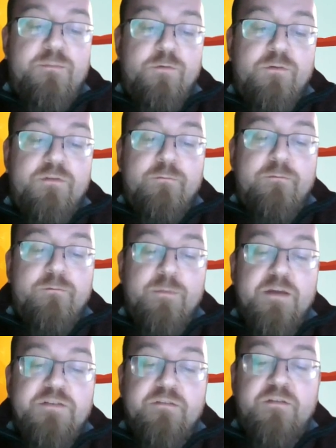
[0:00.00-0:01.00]
support the
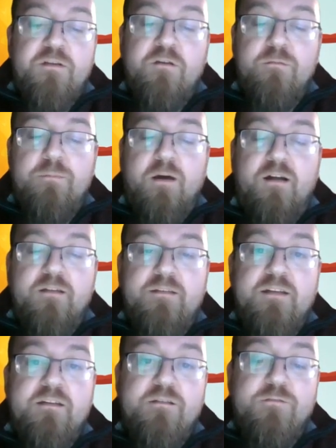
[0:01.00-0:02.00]
formation of secure bonds
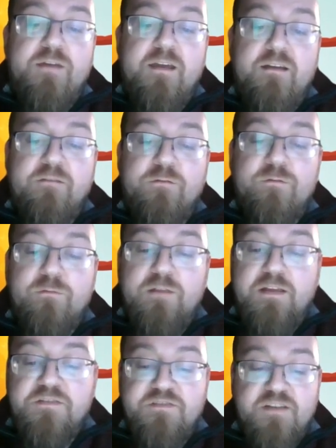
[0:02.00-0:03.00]
in a new caregiver
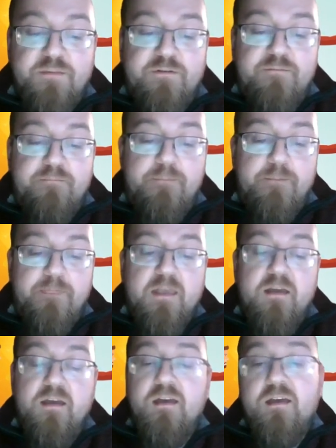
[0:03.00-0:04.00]
relationship.
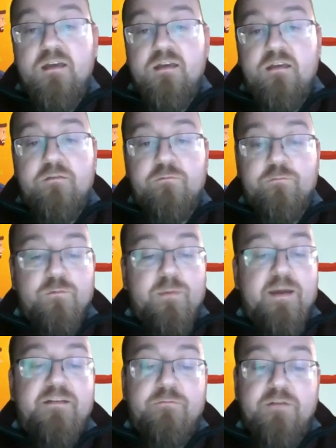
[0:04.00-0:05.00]
Through
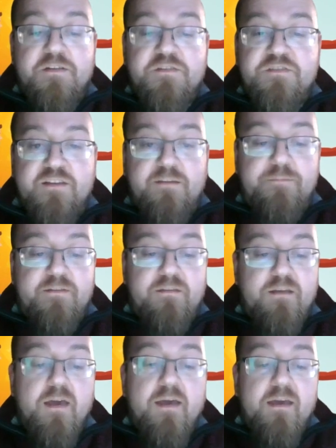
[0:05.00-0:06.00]
romantic
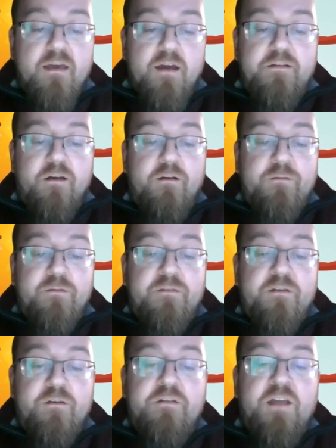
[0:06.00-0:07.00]
relationships, adults with
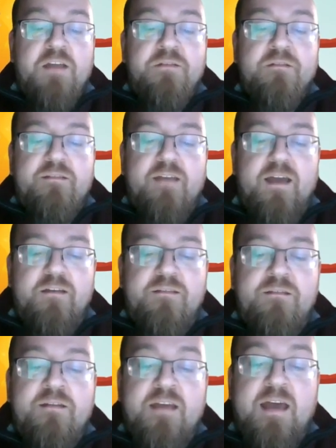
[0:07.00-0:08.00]
secure attachment
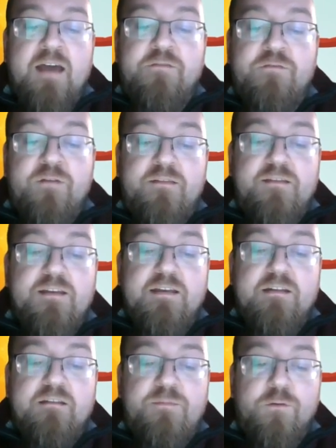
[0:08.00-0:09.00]
styles tend to have trusting
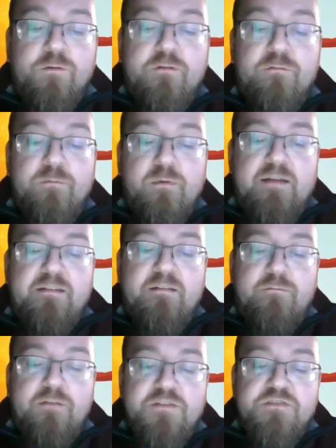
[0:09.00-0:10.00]
and supportive
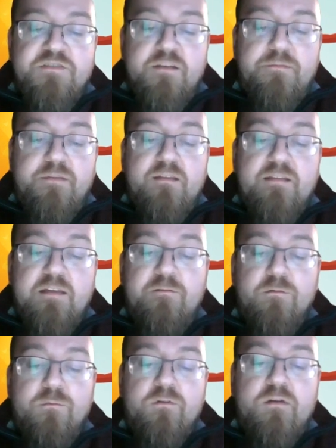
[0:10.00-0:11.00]
romantic relationships. They
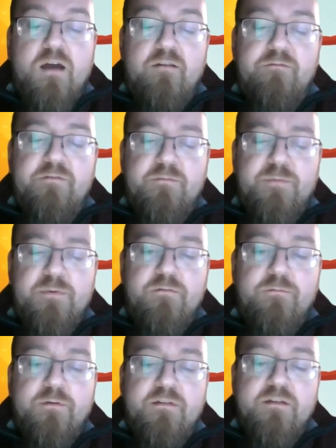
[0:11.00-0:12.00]
feel more
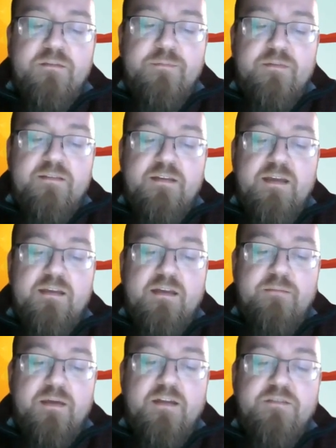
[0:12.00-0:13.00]
comfortable with intimacy and
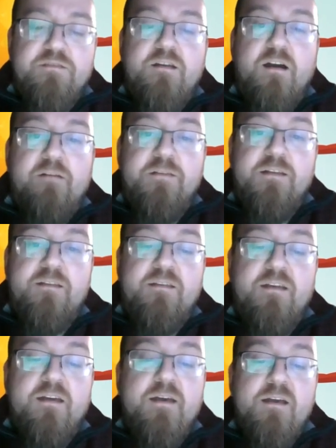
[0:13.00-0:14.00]
can manage
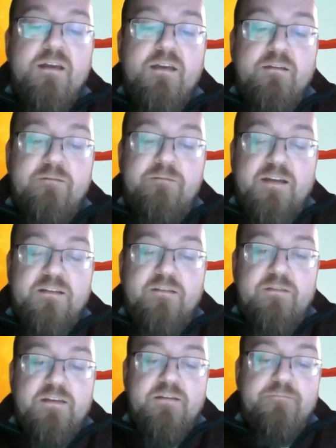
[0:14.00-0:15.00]
conflicts
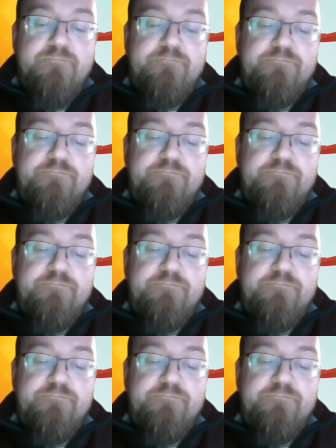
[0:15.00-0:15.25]
effectively.